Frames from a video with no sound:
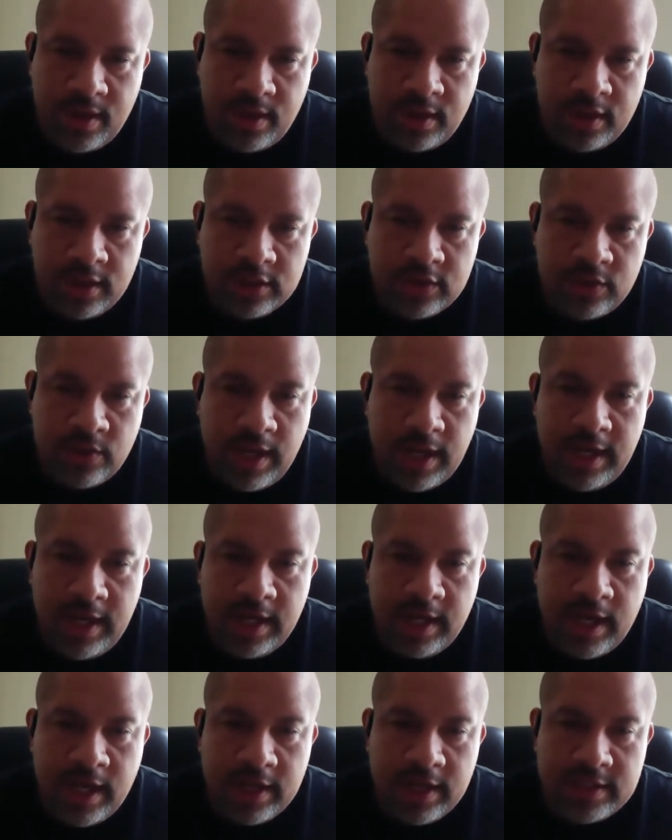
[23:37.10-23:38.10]
So they
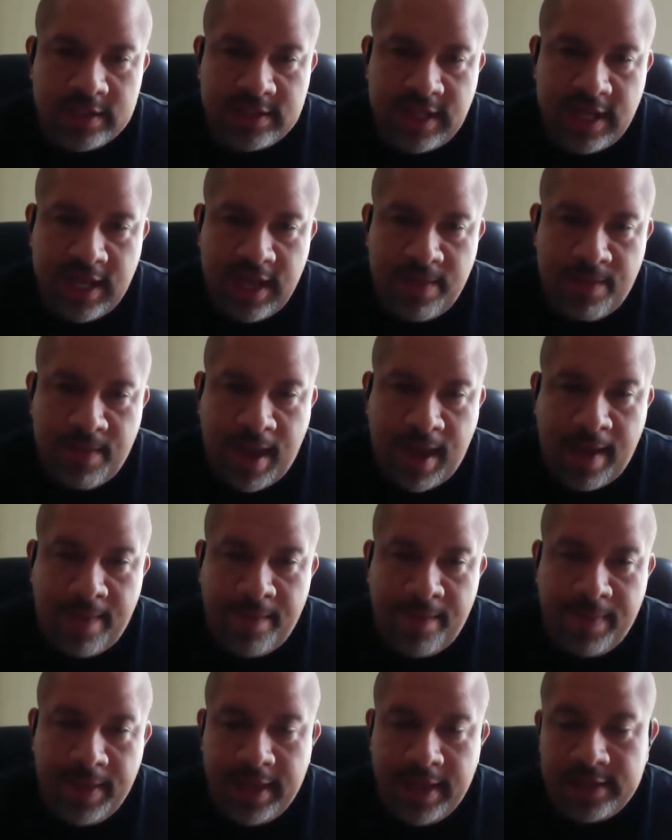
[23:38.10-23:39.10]
didn't understand my
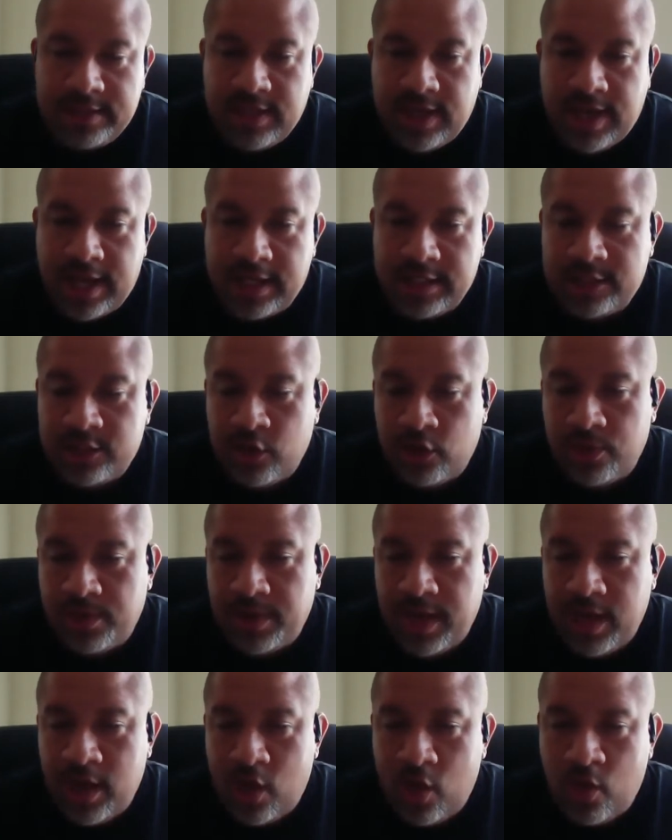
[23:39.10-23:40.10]
bid until I showed them
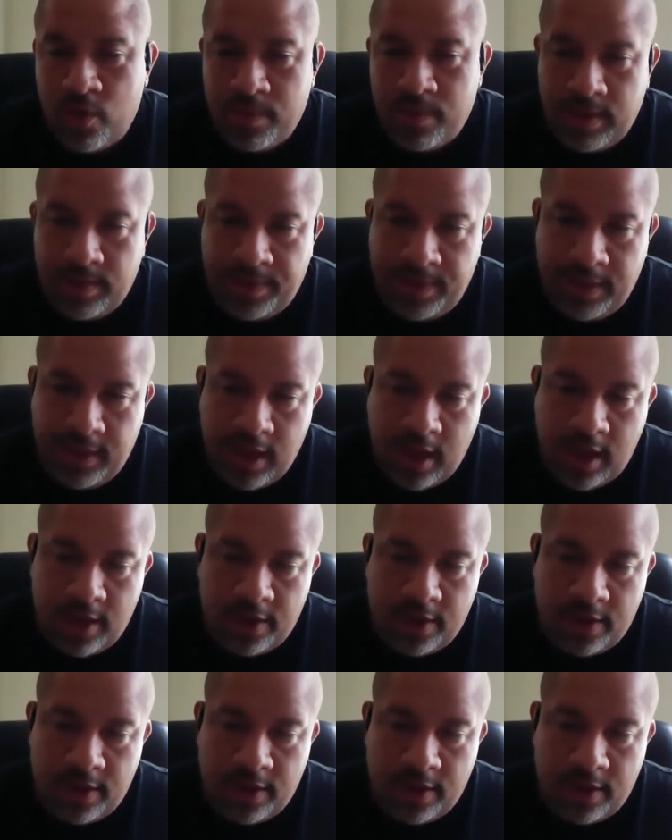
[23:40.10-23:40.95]
their own BPO.